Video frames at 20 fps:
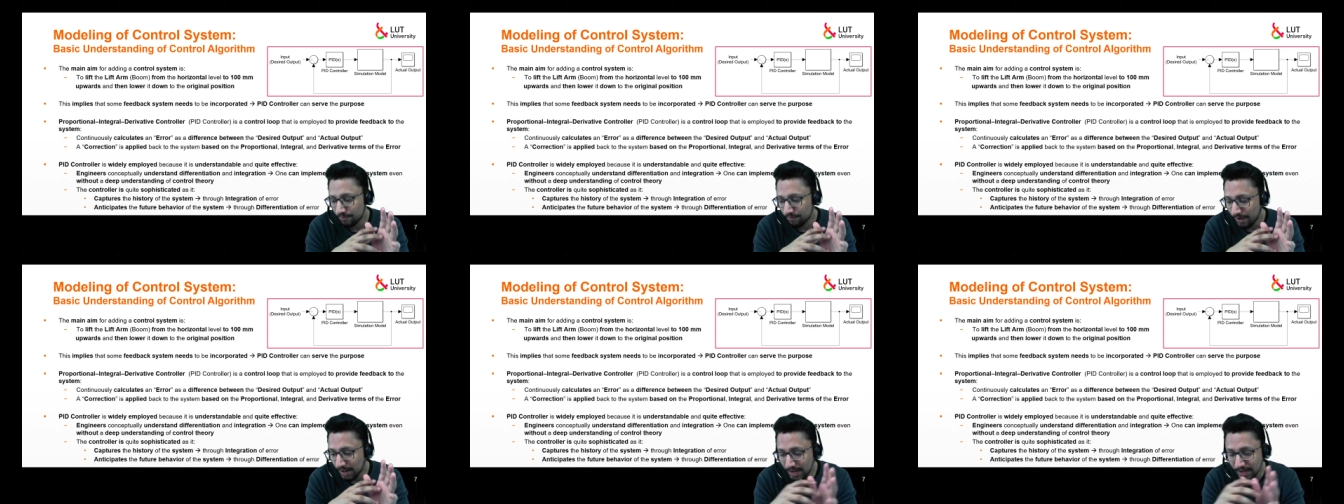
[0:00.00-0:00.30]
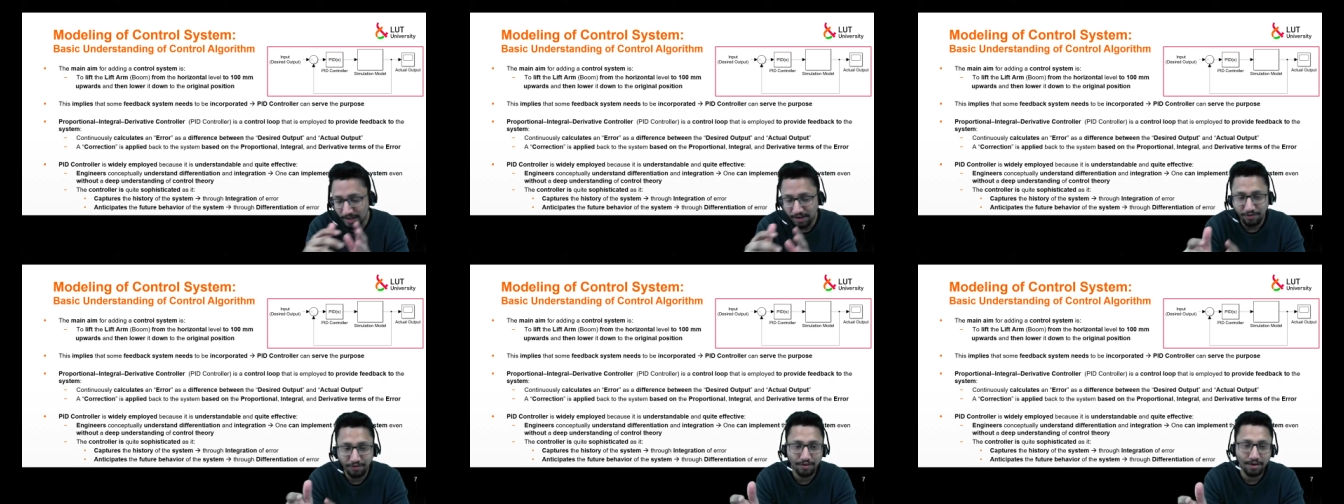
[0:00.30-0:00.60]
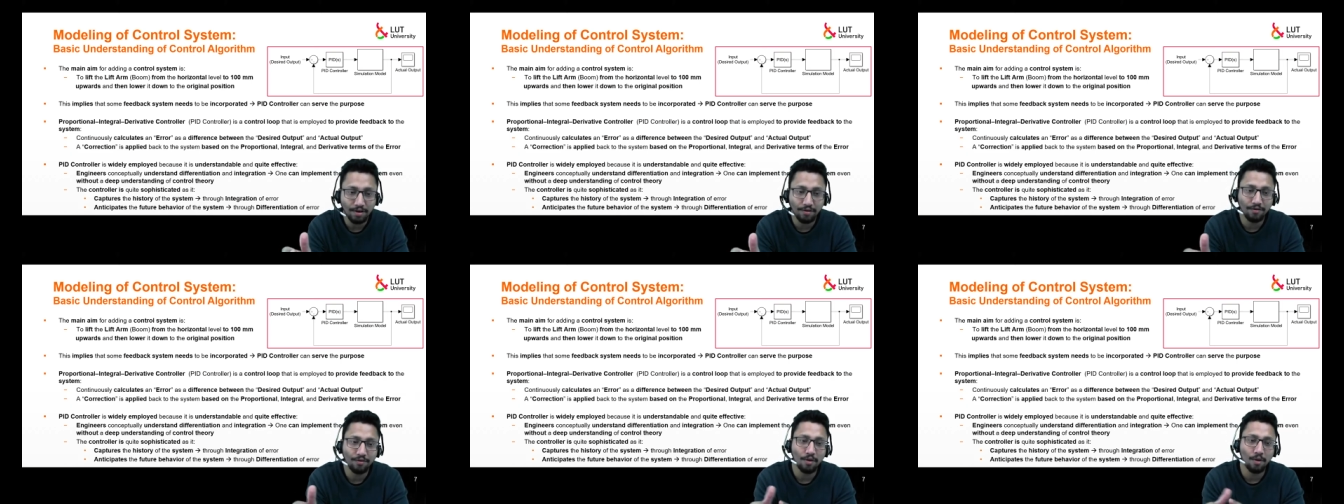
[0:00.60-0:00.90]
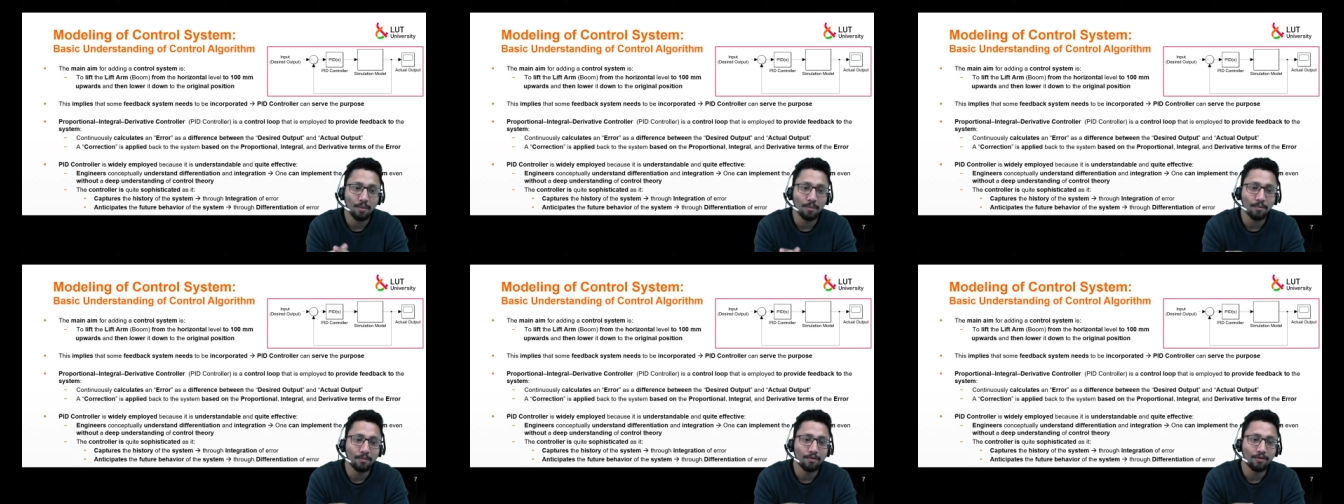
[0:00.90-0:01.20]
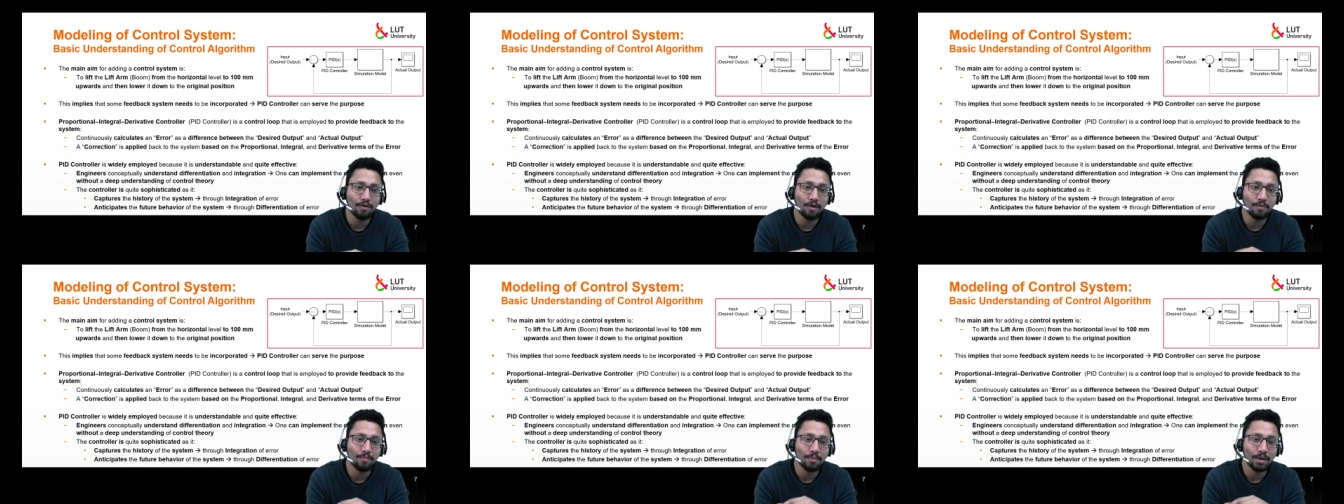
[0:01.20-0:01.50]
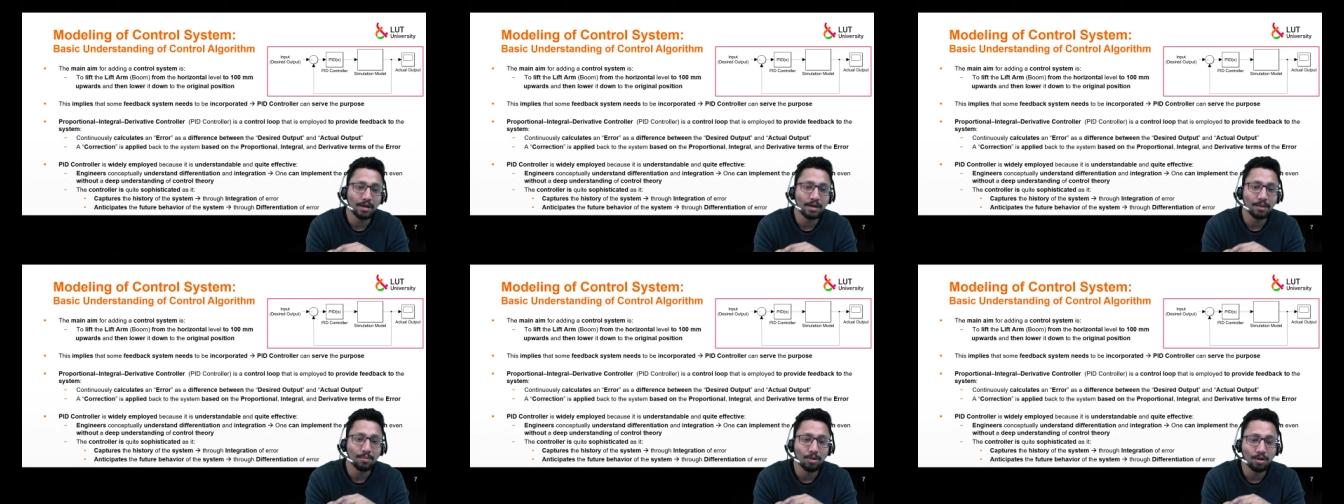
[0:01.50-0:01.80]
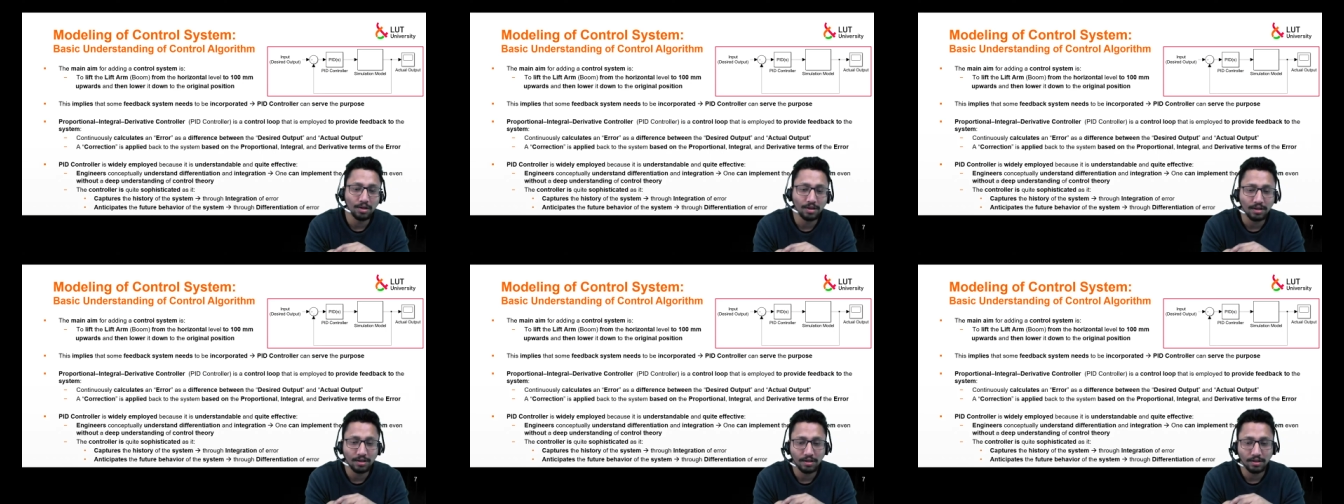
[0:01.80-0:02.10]
very different from, from
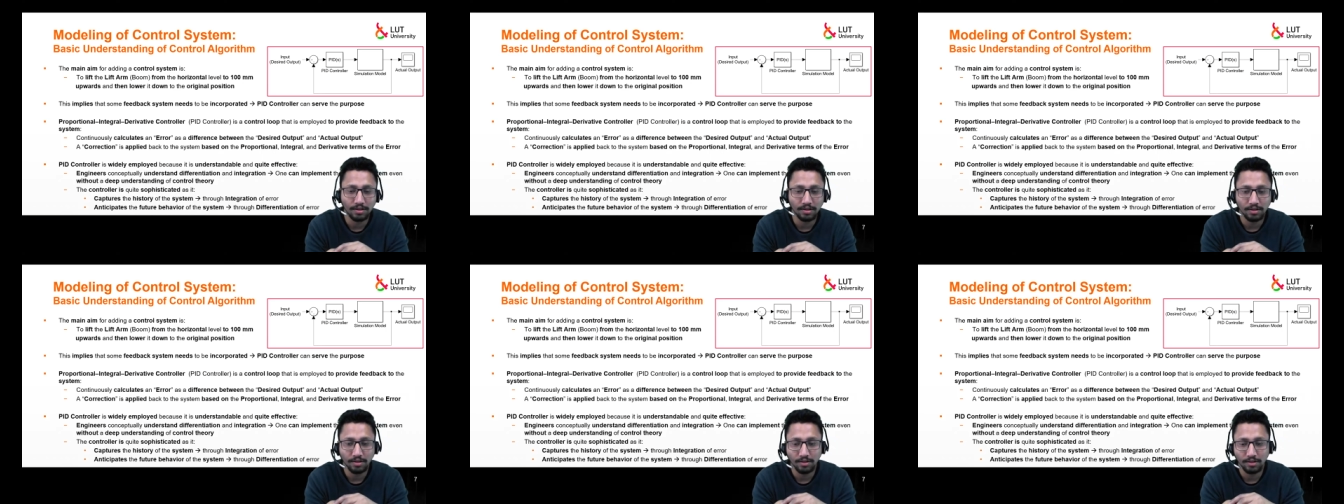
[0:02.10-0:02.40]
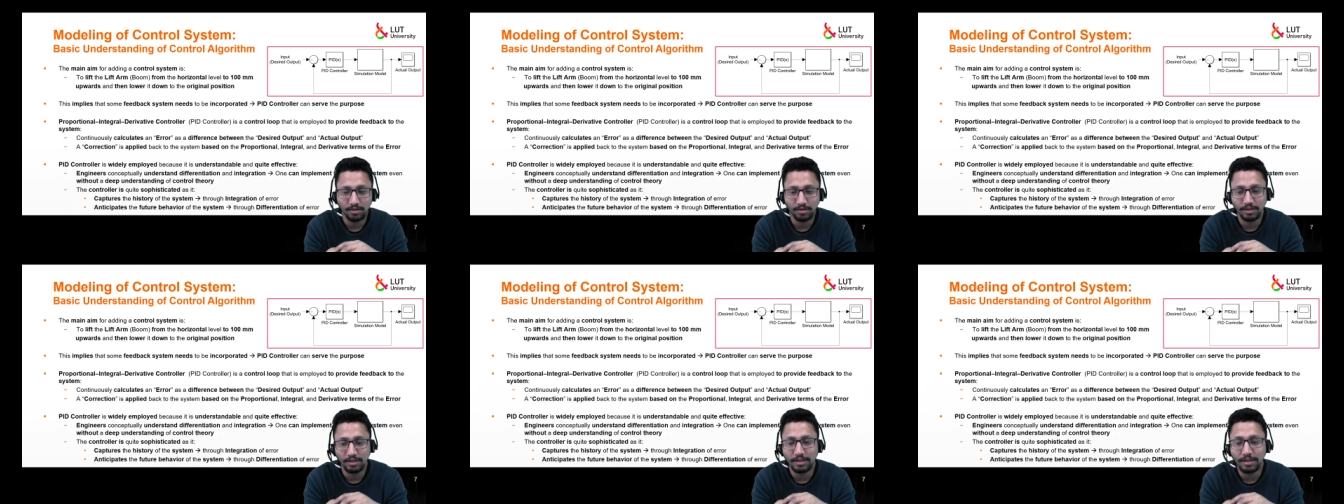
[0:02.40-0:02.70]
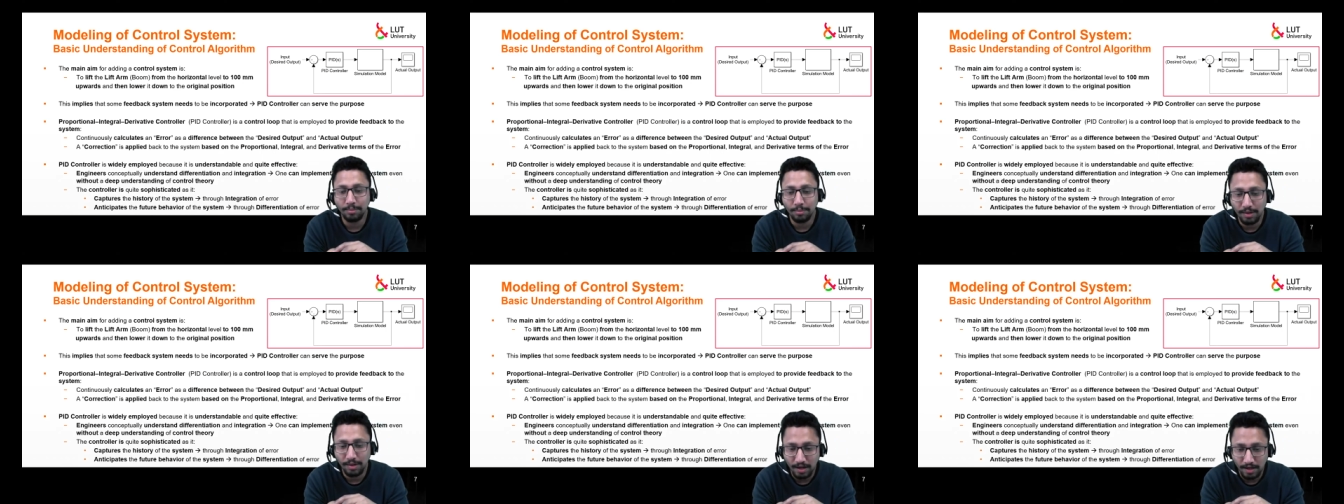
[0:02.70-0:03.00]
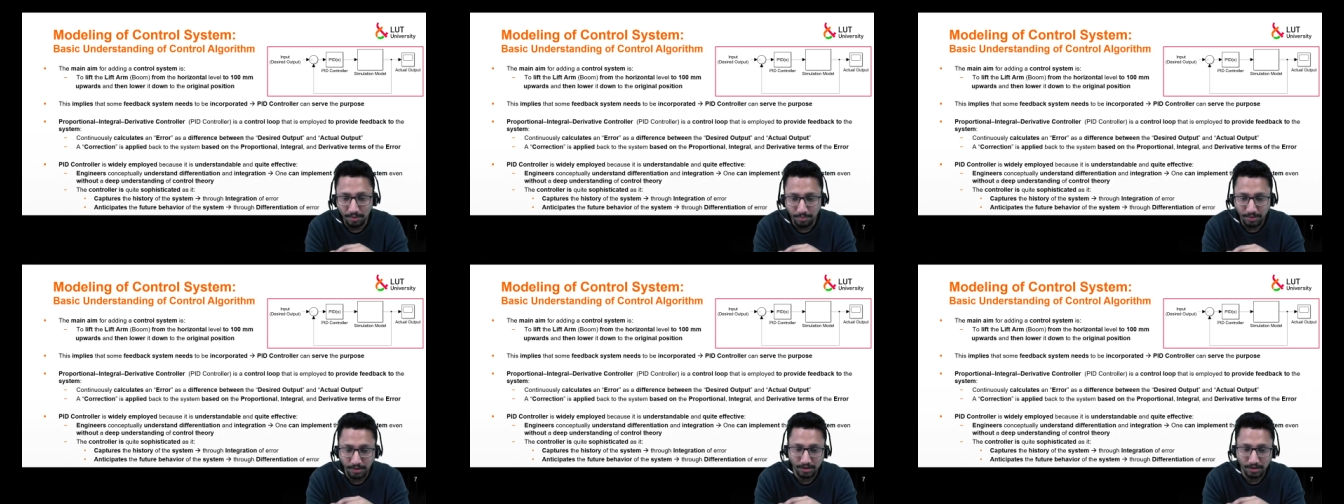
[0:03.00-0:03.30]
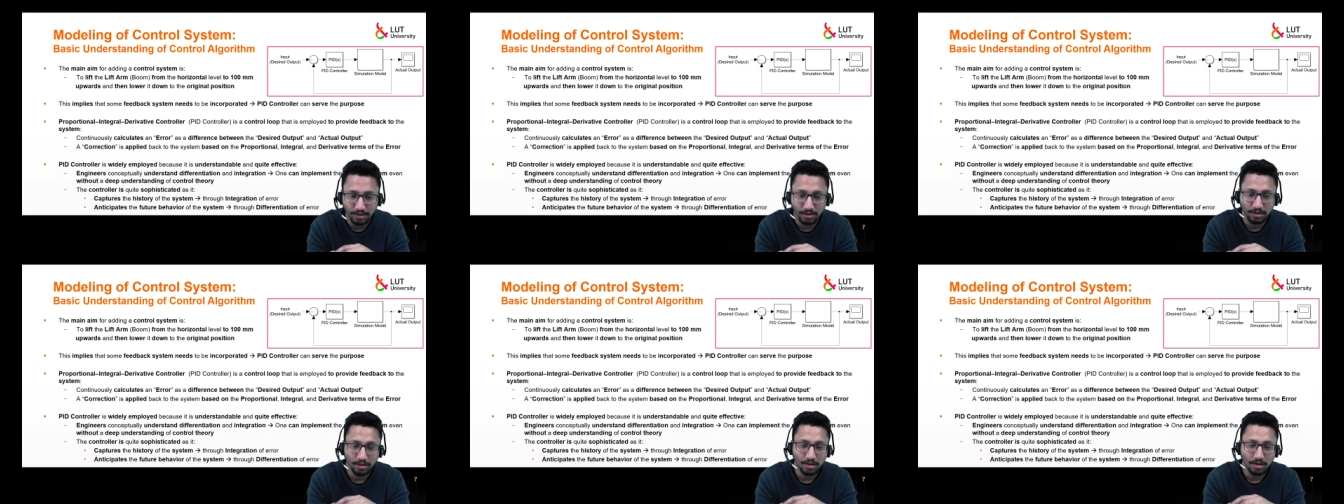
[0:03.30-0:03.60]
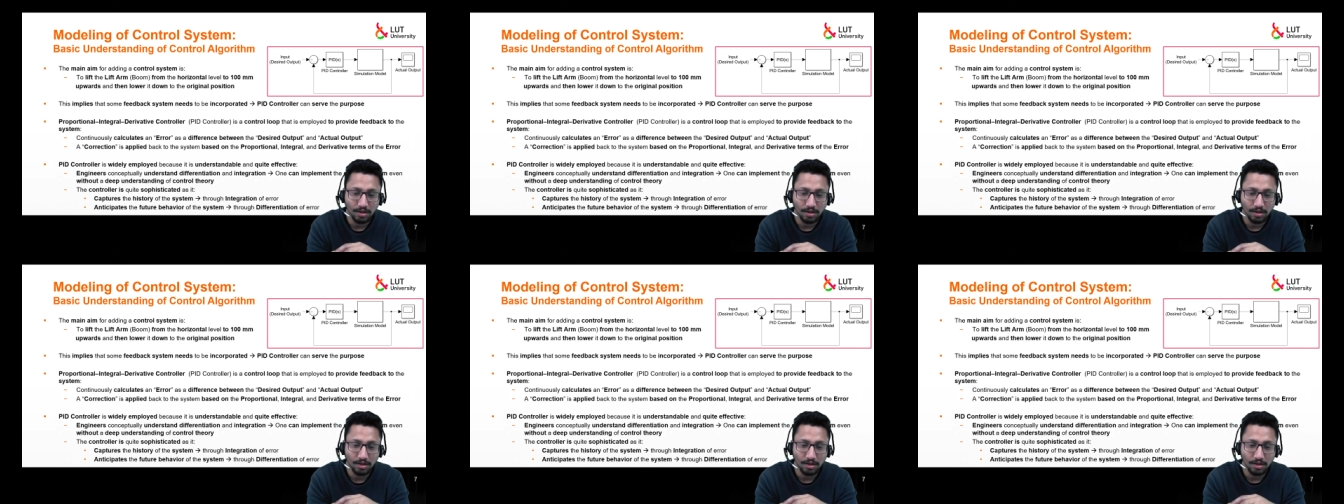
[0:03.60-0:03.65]
multibody system dynamics.